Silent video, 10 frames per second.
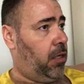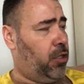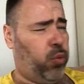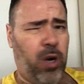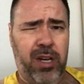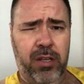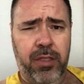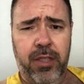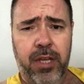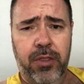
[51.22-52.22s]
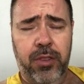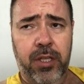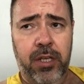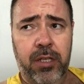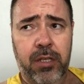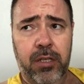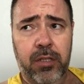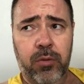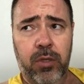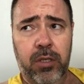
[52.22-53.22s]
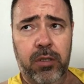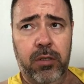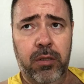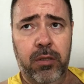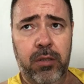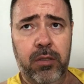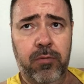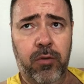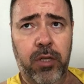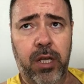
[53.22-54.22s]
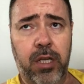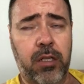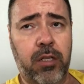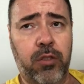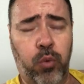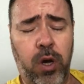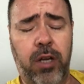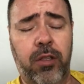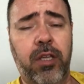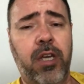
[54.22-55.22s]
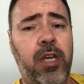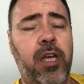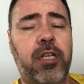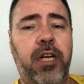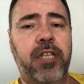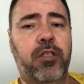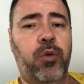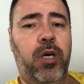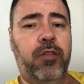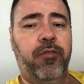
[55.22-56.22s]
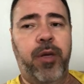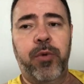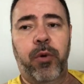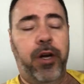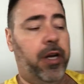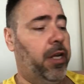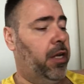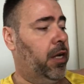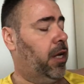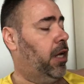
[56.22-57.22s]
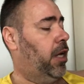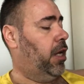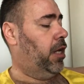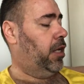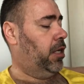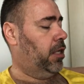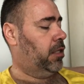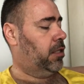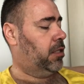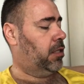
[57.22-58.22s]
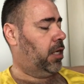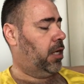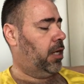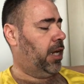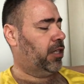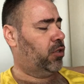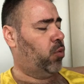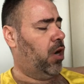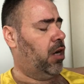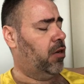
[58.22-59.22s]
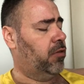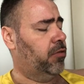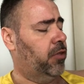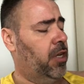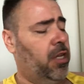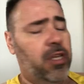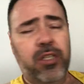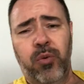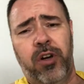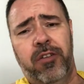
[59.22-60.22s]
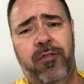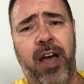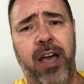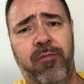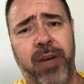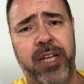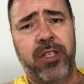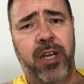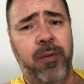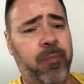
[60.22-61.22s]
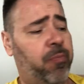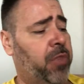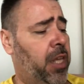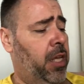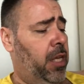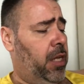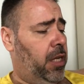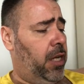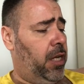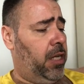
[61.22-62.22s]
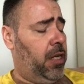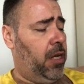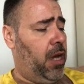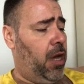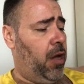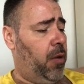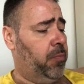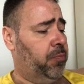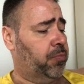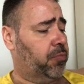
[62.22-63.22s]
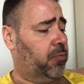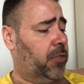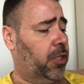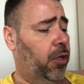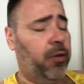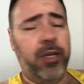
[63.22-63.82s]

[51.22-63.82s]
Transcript: 12th, I think. 12th, 13th, 14th, yeah, the 12th. Today's the 12th of February, okay, and it's like 12:25 my time, okay. So,